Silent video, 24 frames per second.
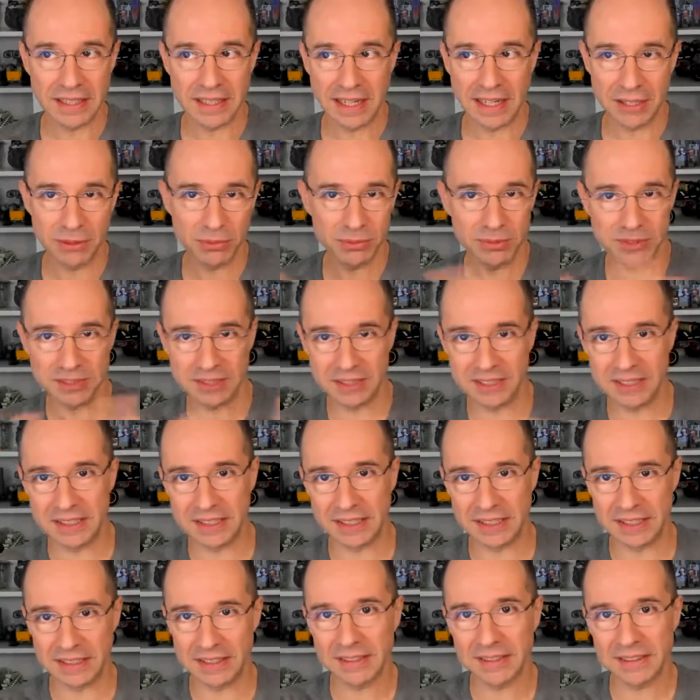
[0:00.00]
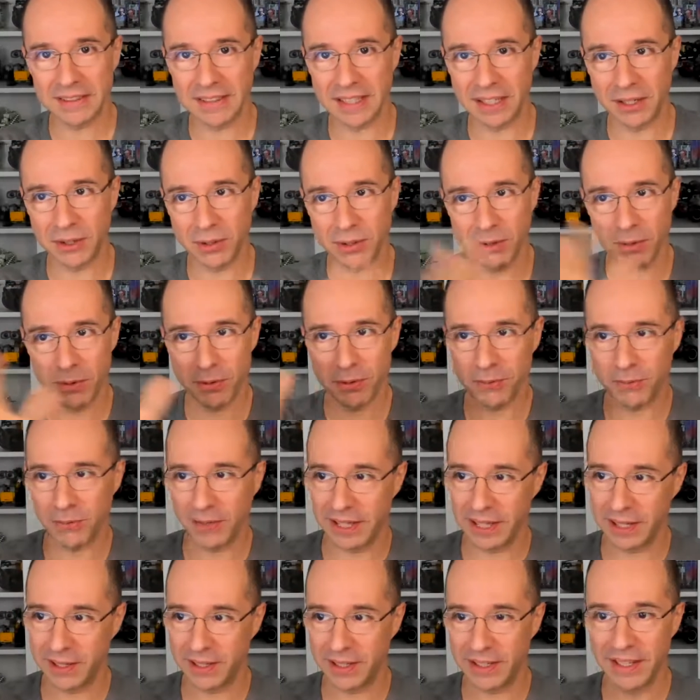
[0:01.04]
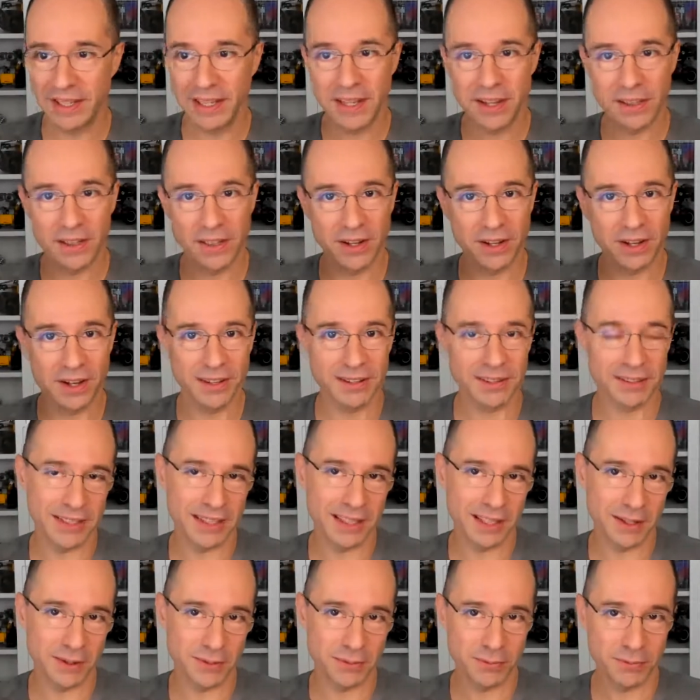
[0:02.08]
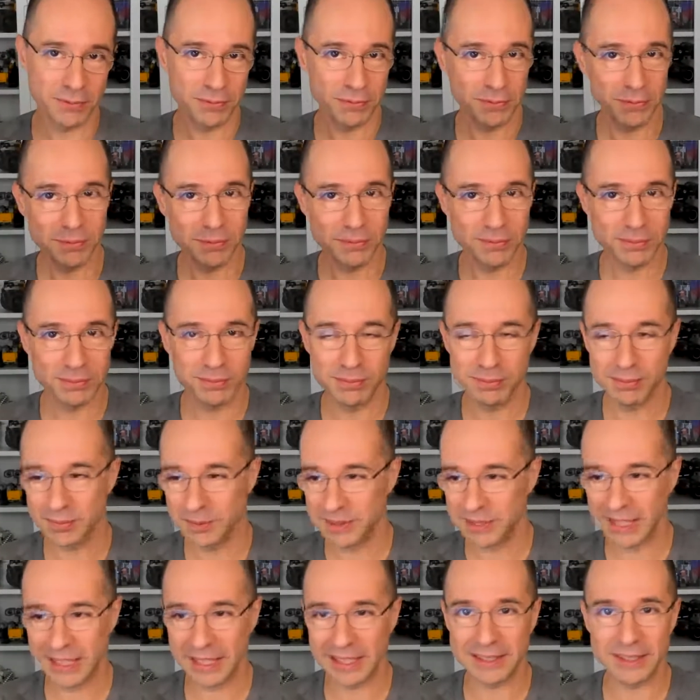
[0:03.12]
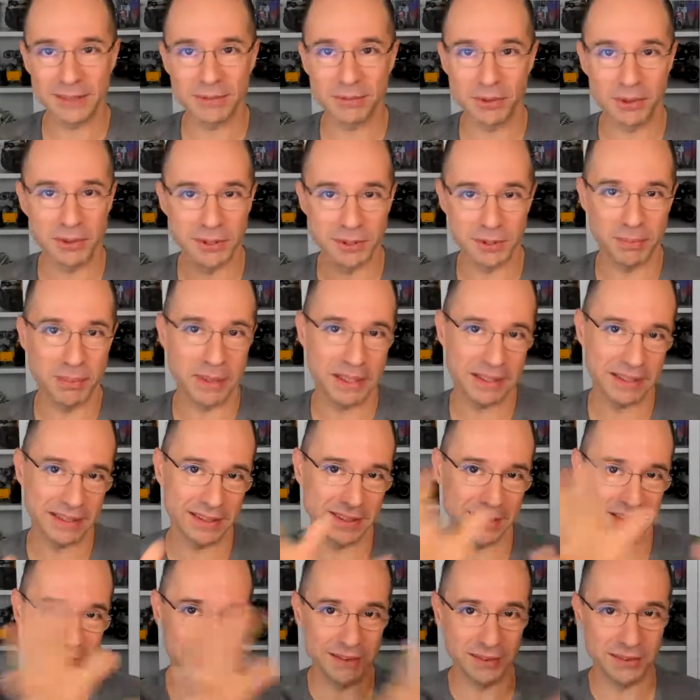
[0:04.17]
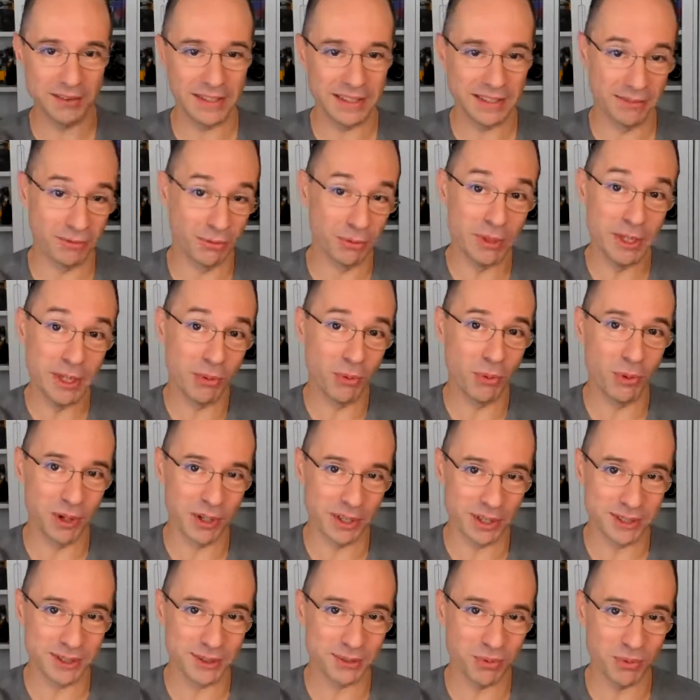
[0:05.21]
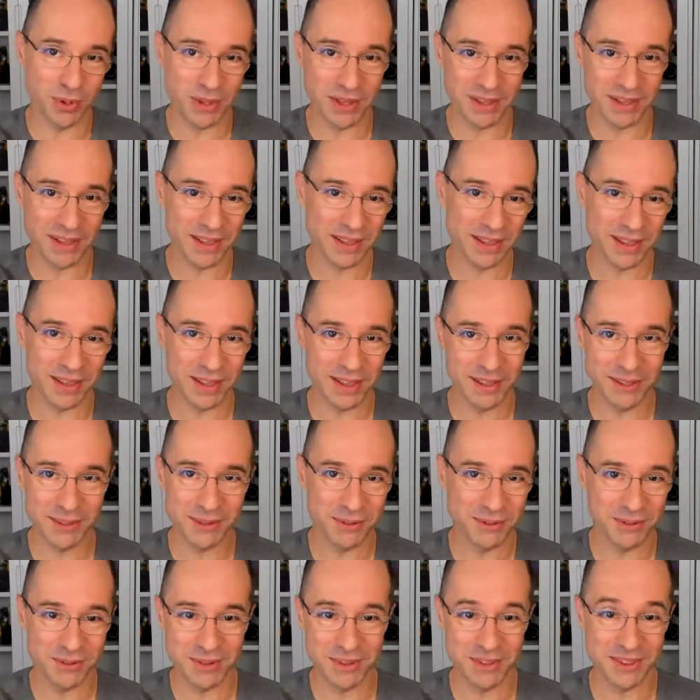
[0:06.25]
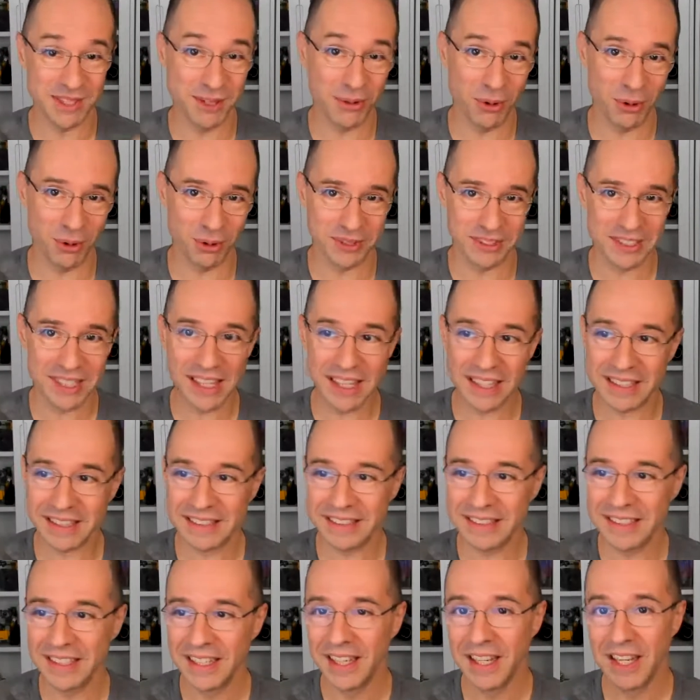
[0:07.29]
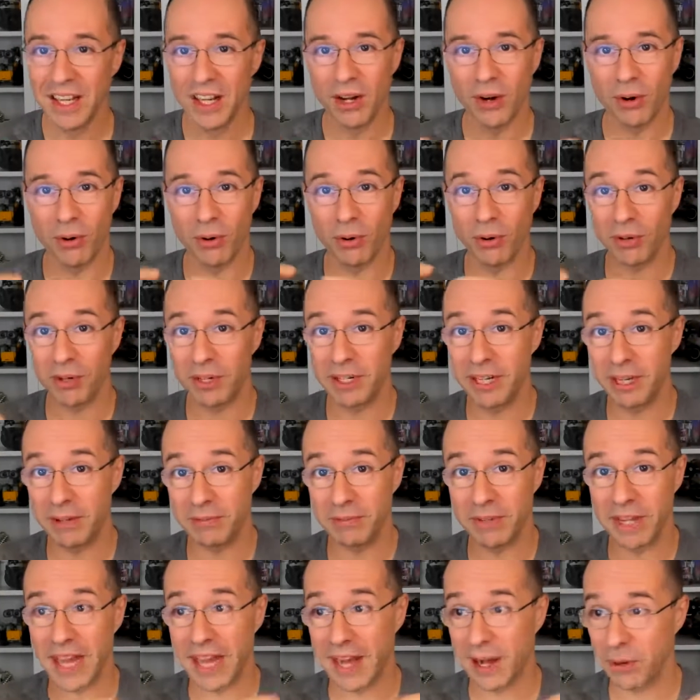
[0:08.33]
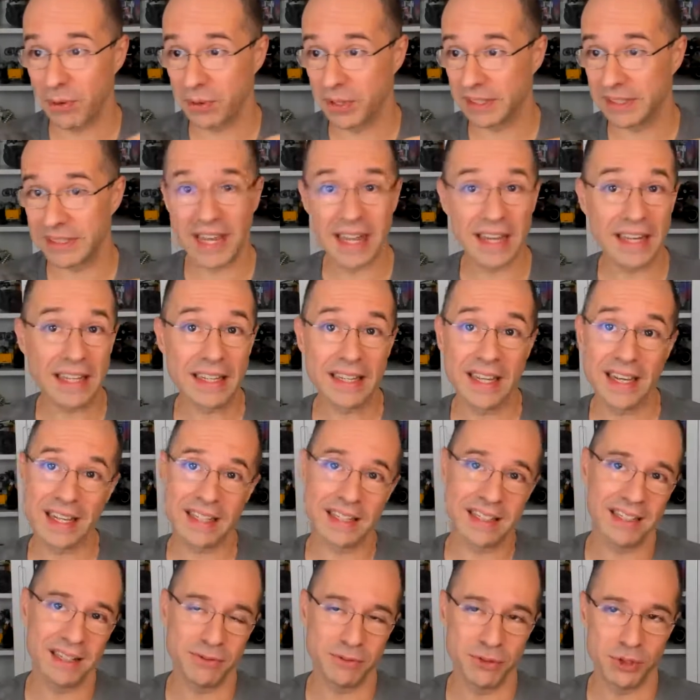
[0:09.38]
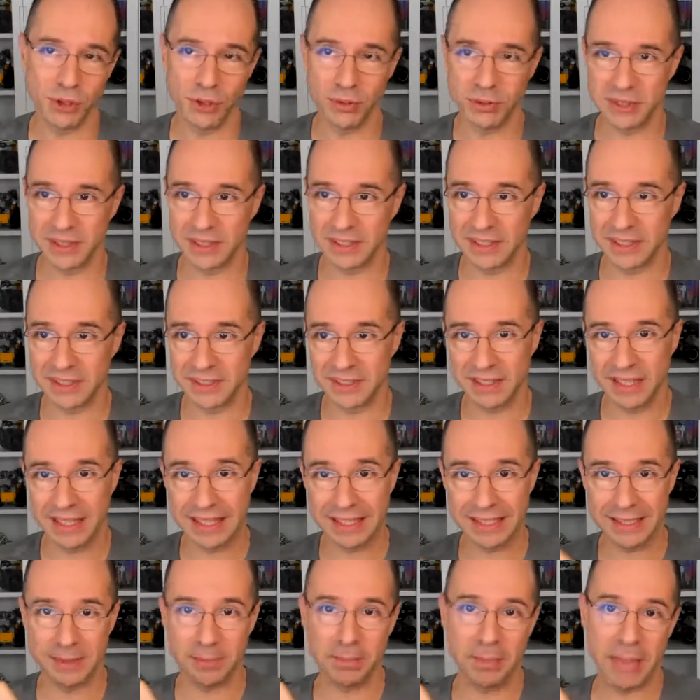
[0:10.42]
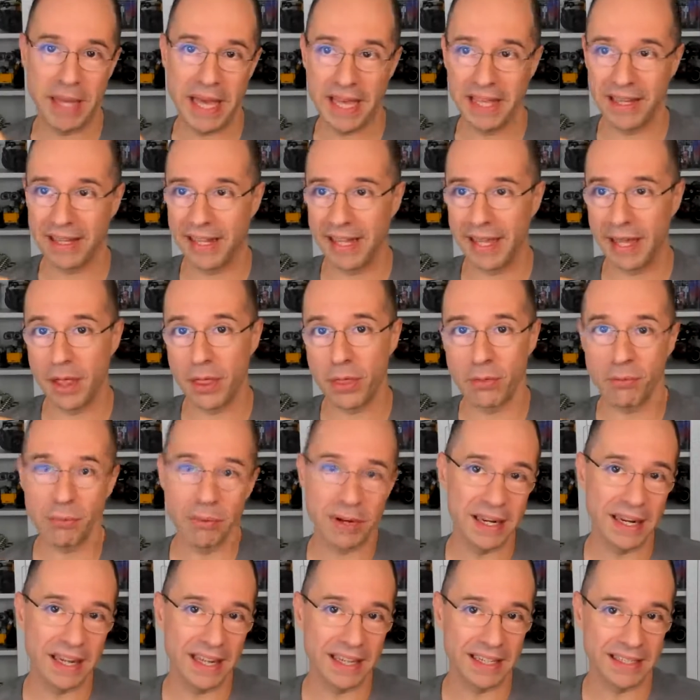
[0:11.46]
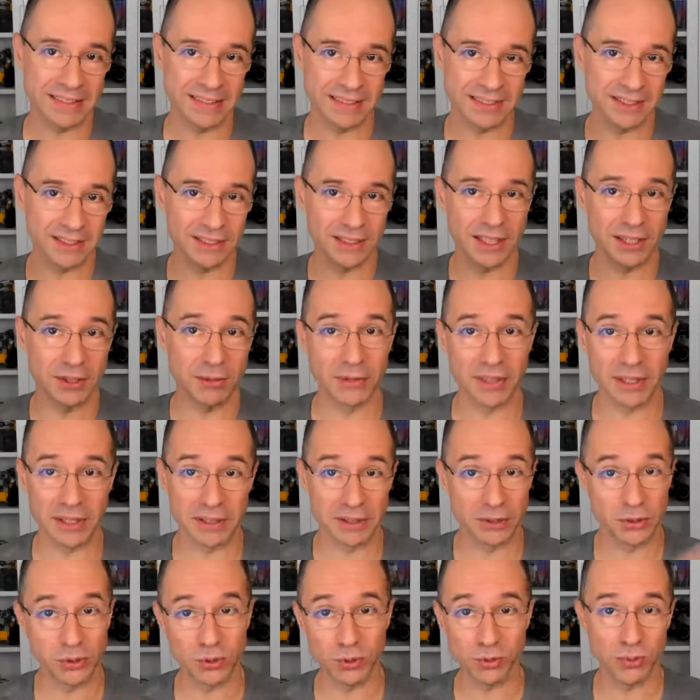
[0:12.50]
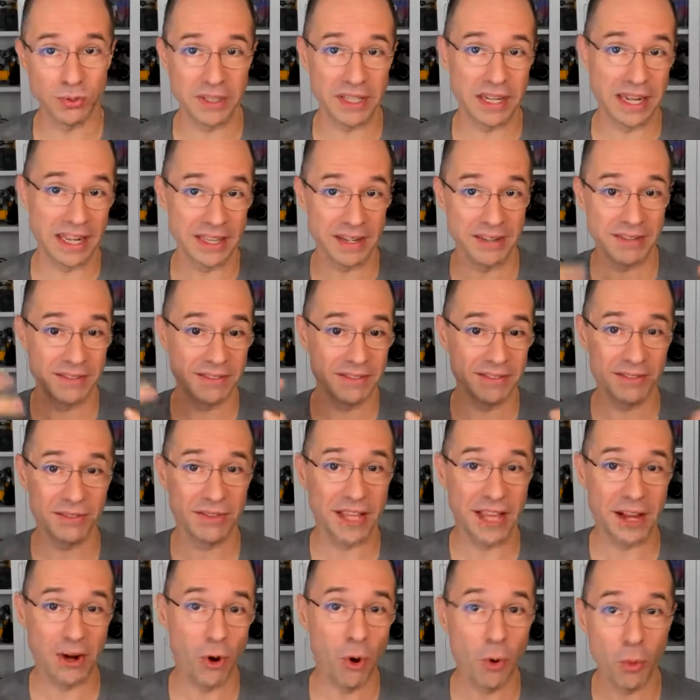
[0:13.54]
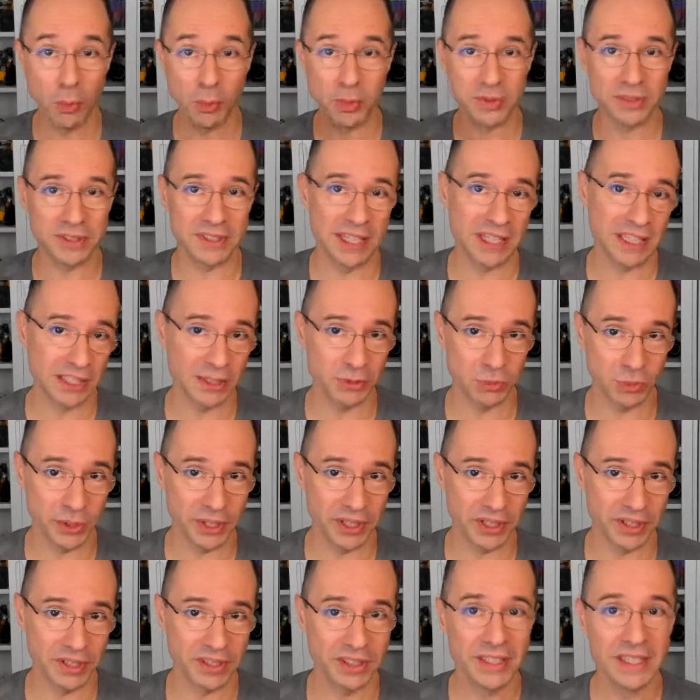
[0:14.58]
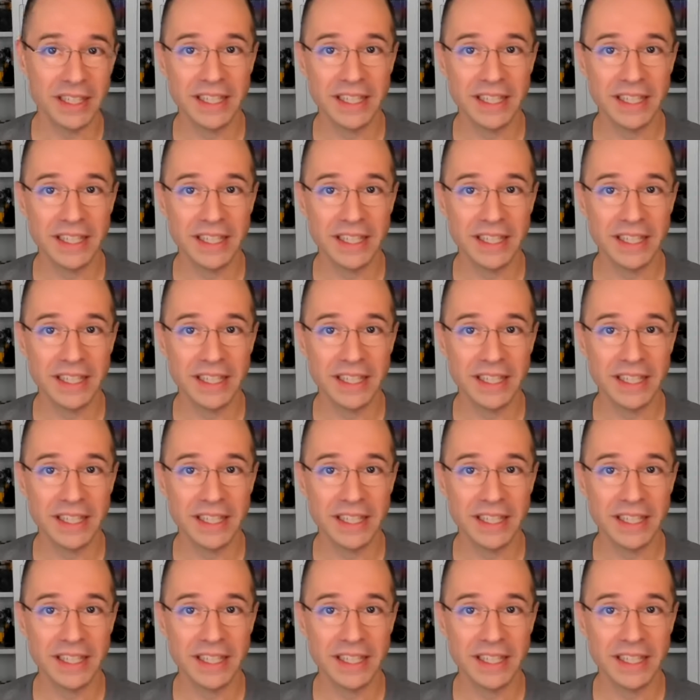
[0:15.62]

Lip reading: I don't see it. I don't know if like the color that I've selected for this button really works with the whole site, or if now the tagline that I've chosen doesn't like span like 3 lines instead of the 2 that I hoped that it will.